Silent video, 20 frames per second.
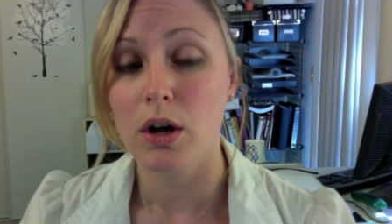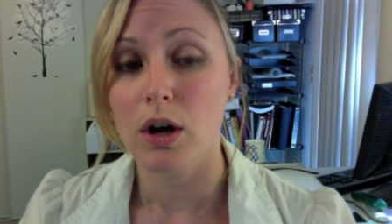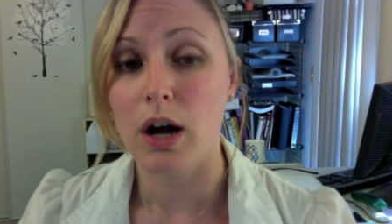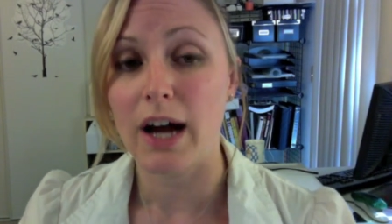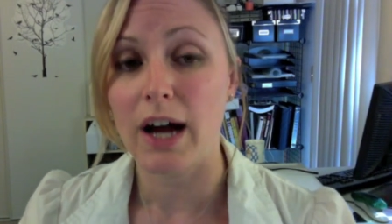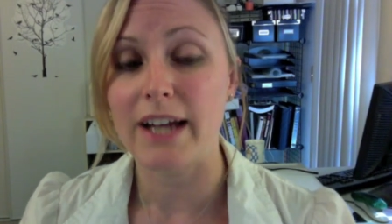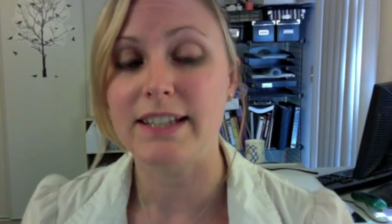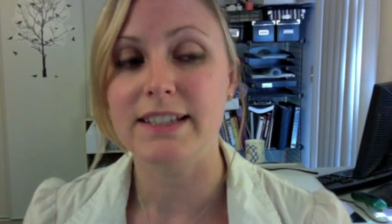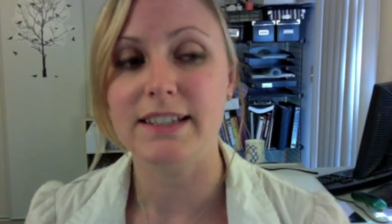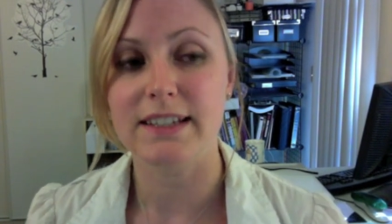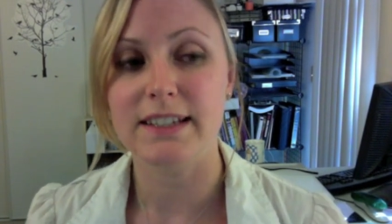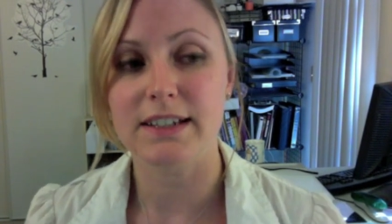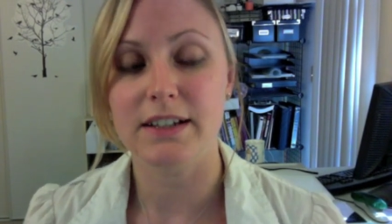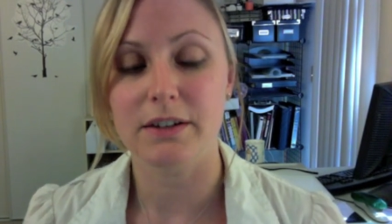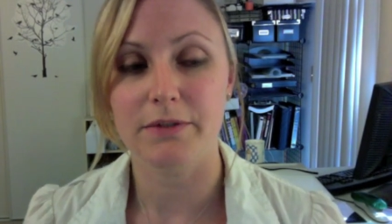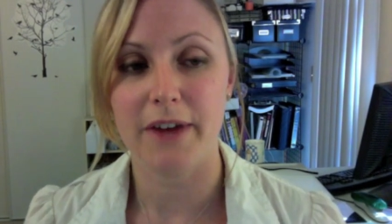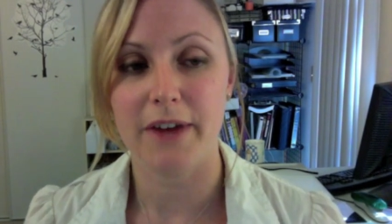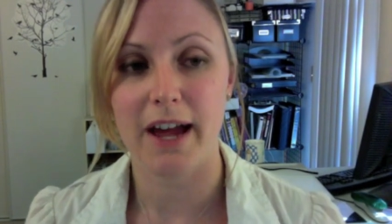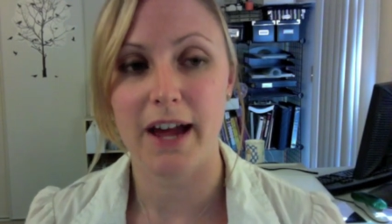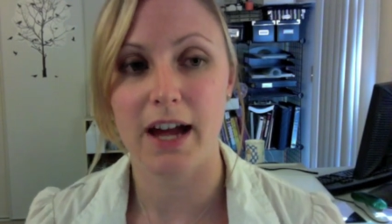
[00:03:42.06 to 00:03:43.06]
idea
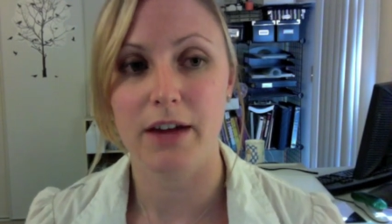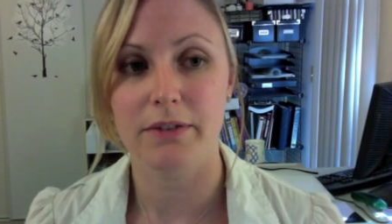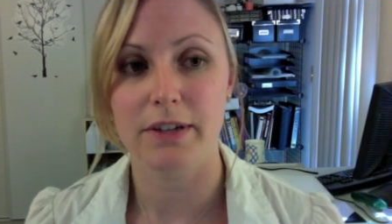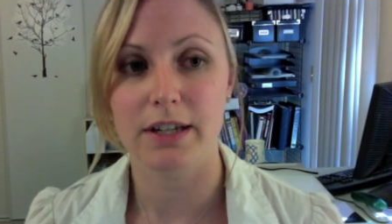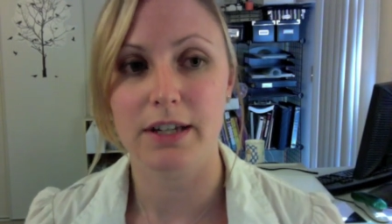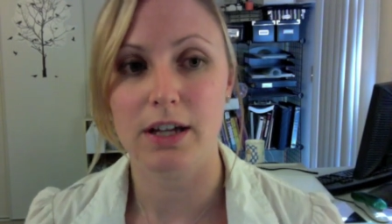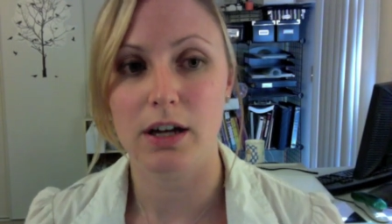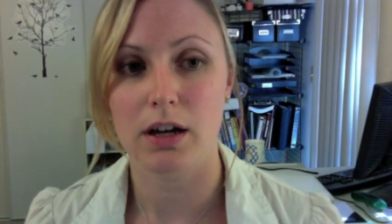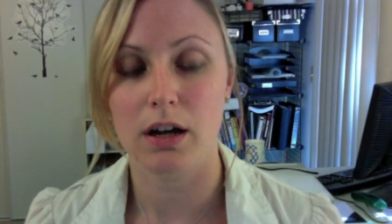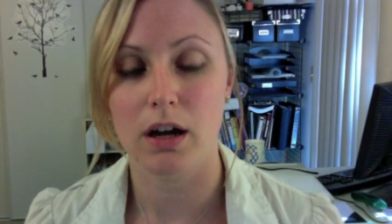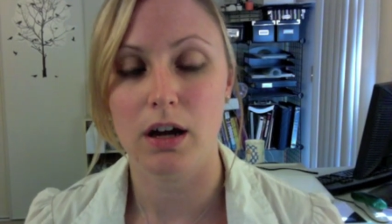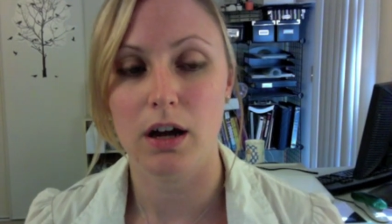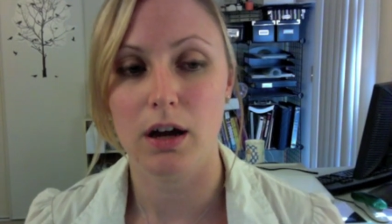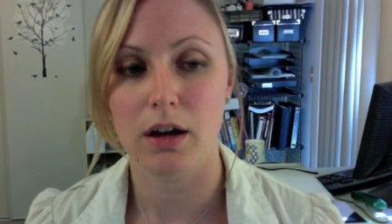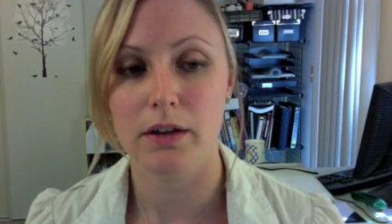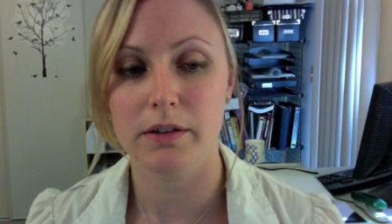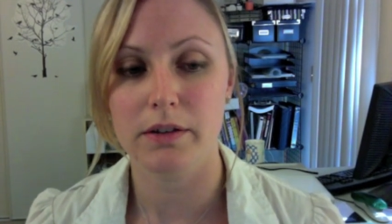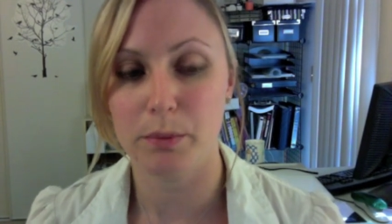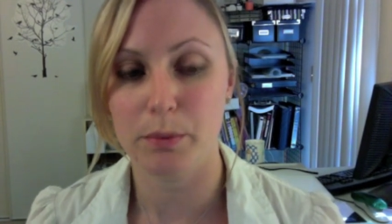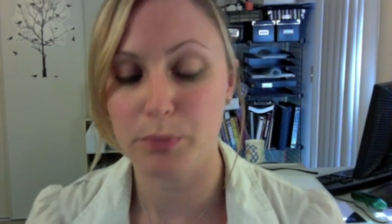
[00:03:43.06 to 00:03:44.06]
of having
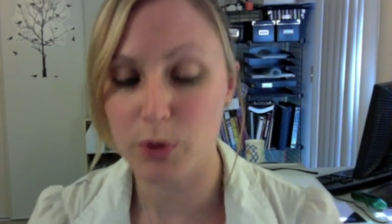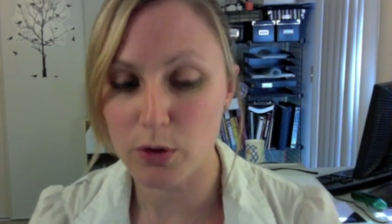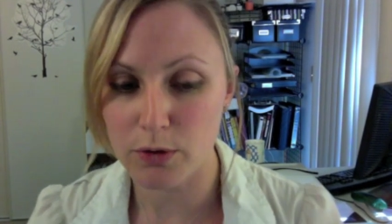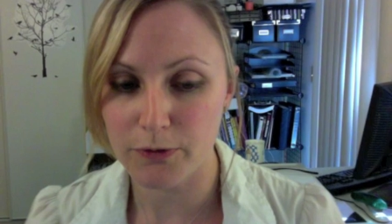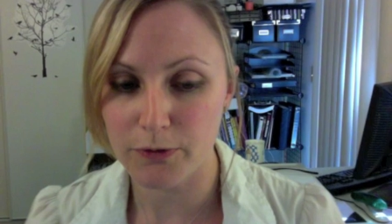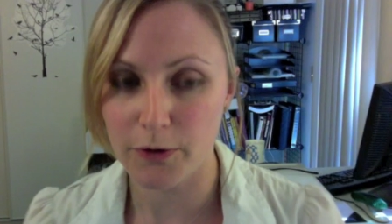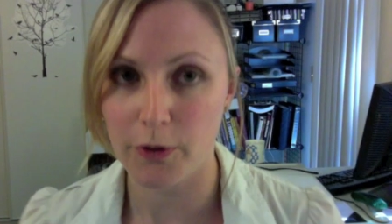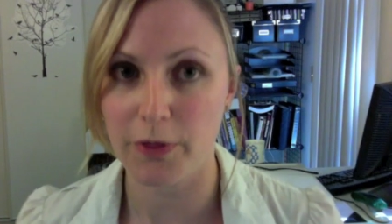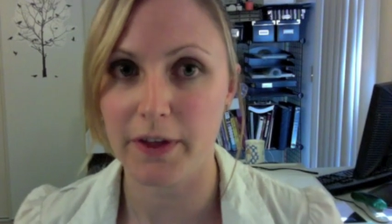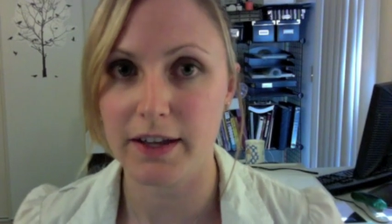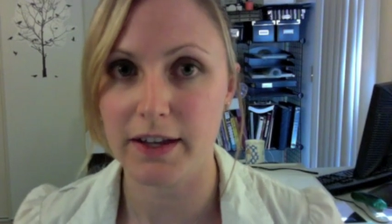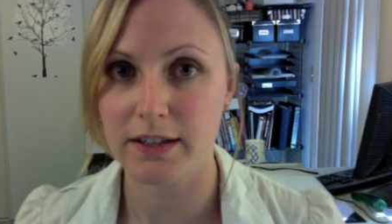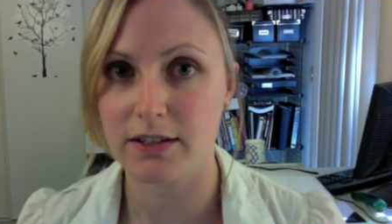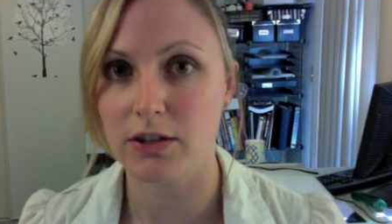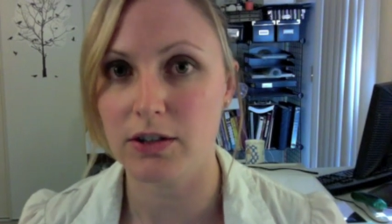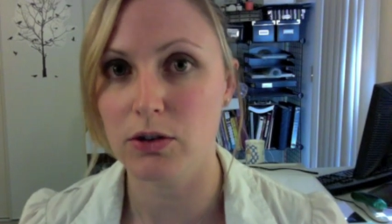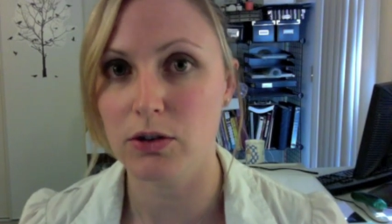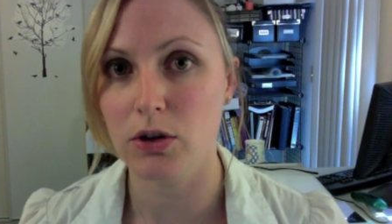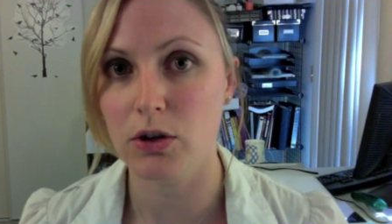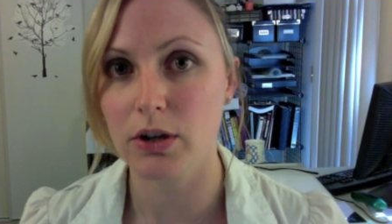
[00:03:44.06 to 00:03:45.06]
a beautiful thing
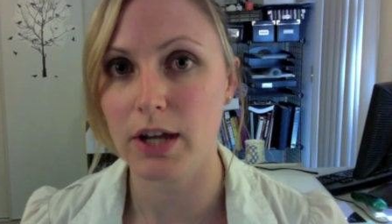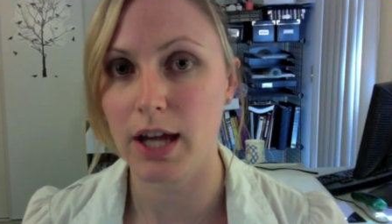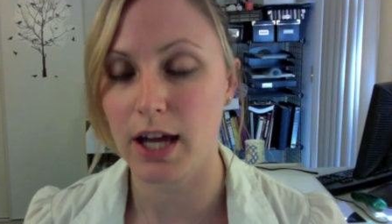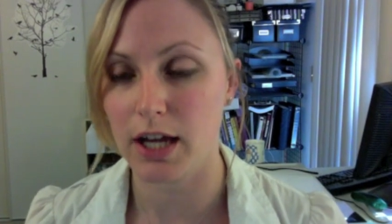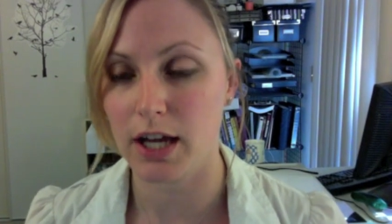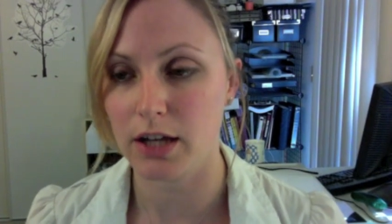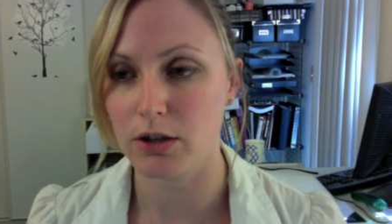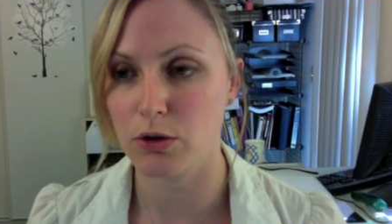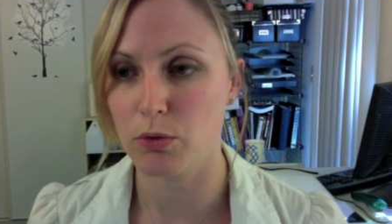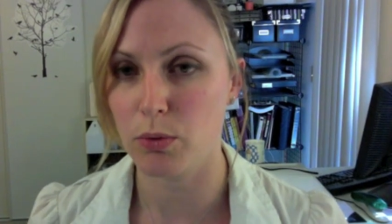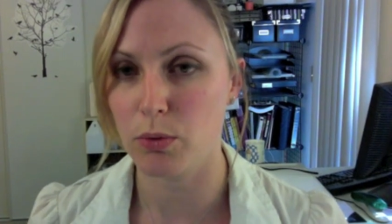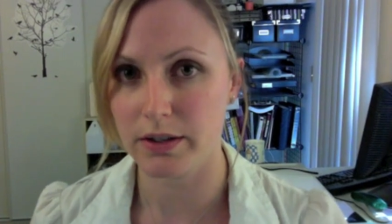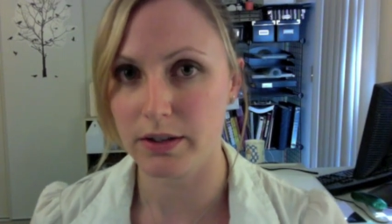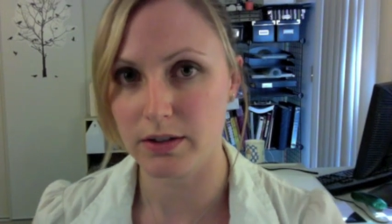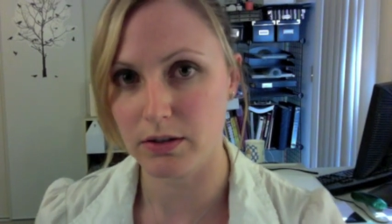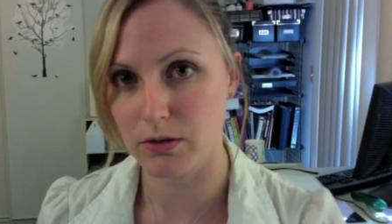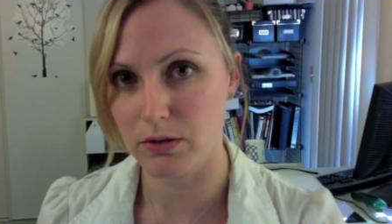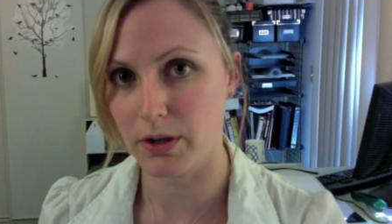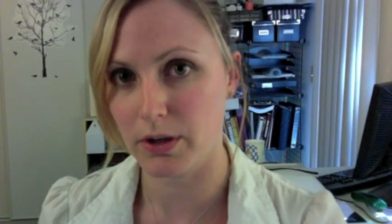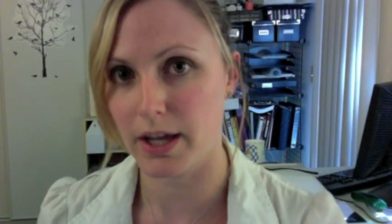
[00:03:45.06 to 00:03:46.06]
to look at, you want
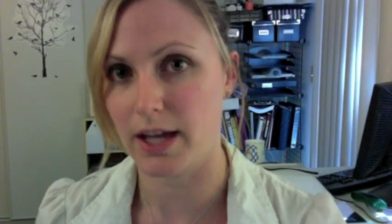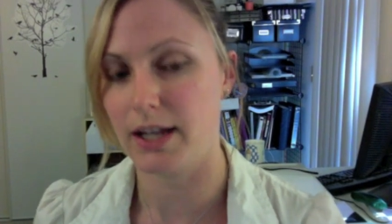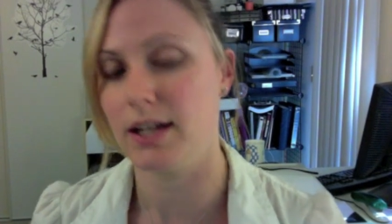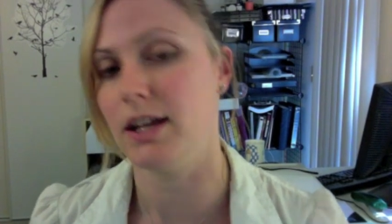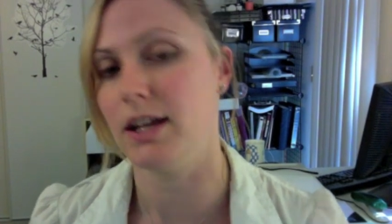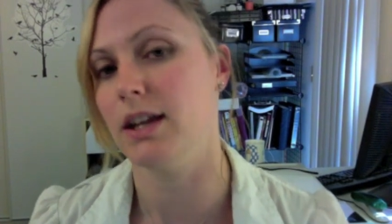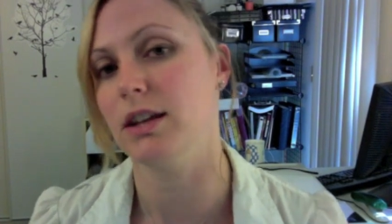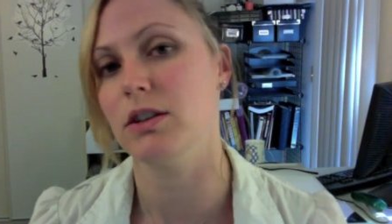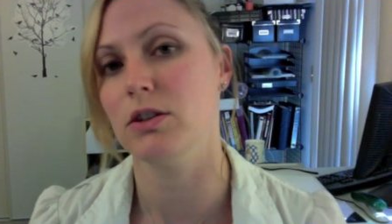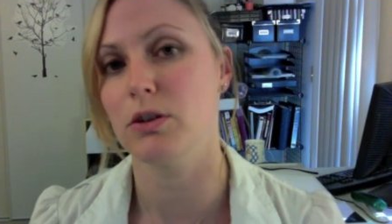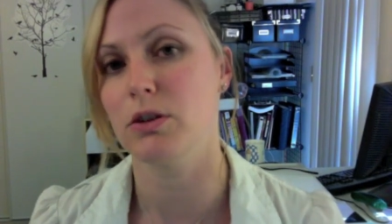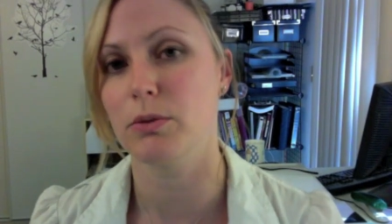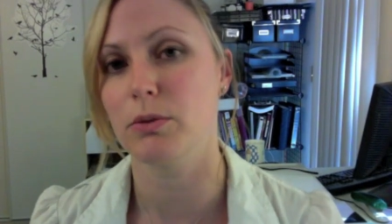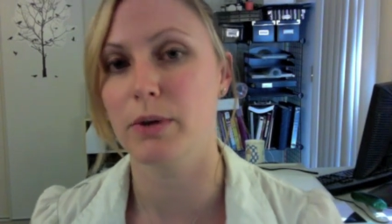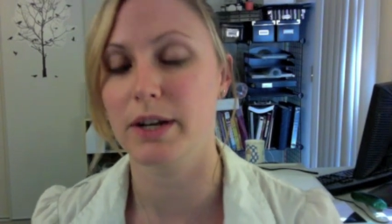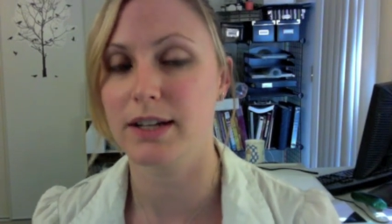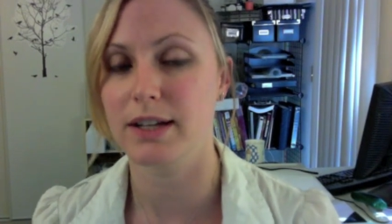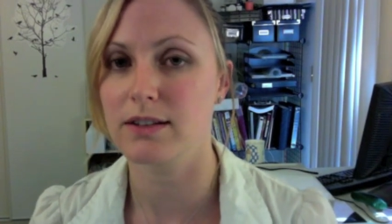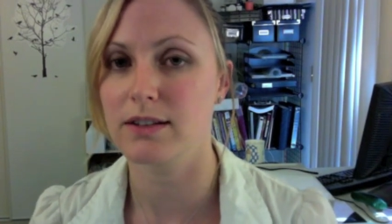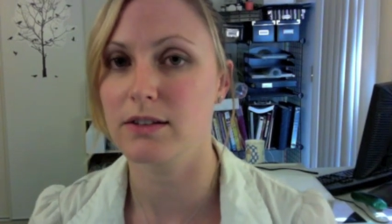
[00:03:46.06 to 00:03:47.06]
to look at it. You don't
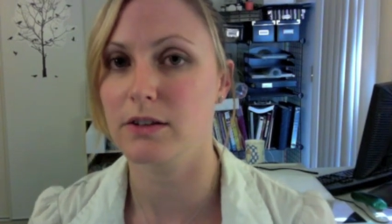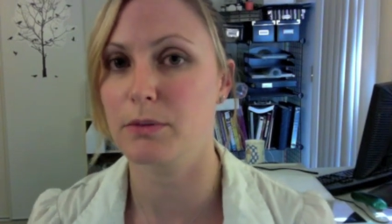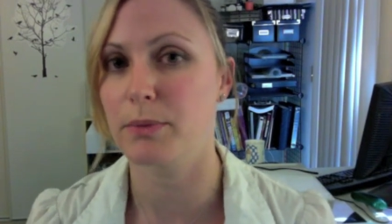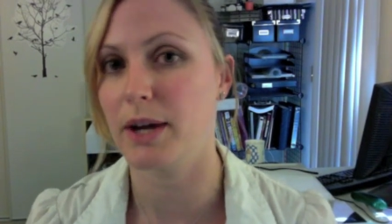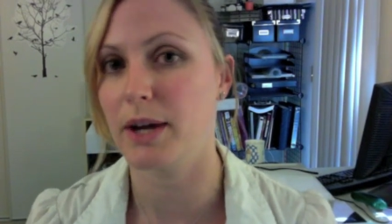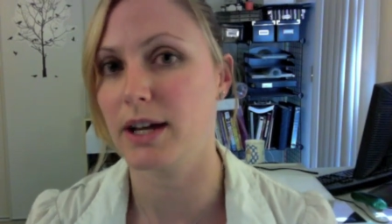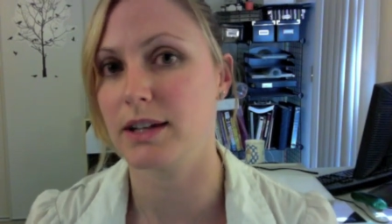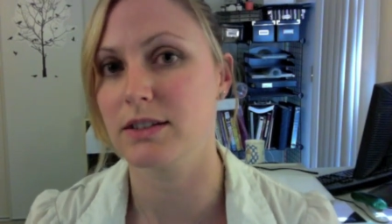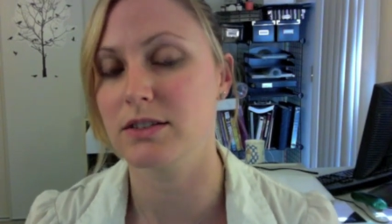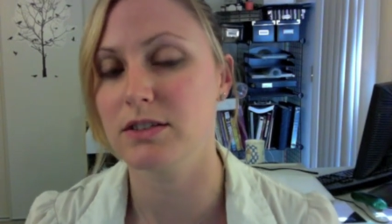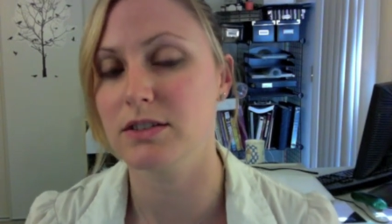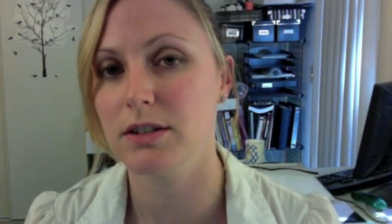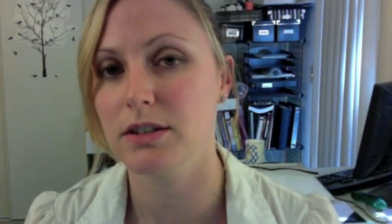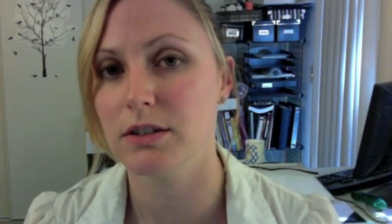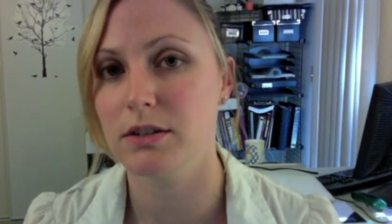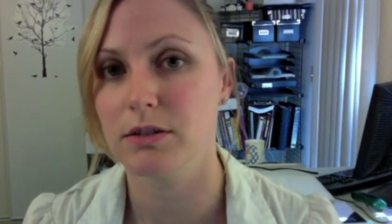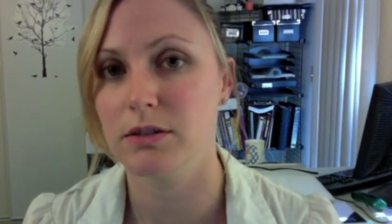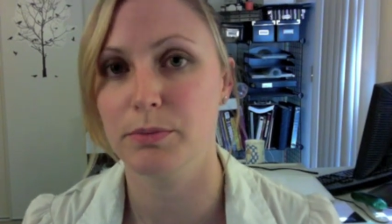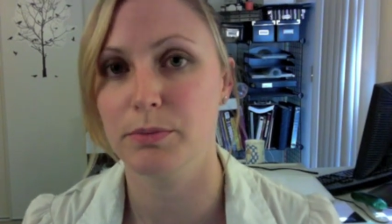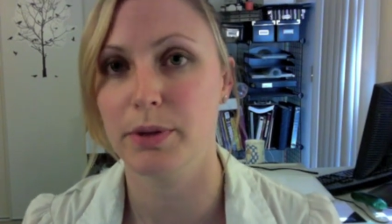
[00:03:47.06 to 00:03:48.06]
want it to look back at you.